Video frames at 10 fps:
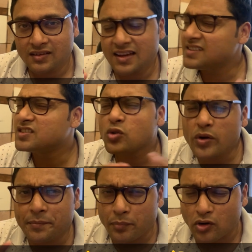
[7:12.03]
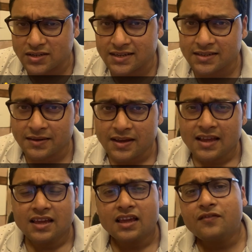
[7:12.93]
It's so important.
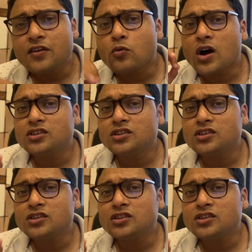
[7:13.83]
If you want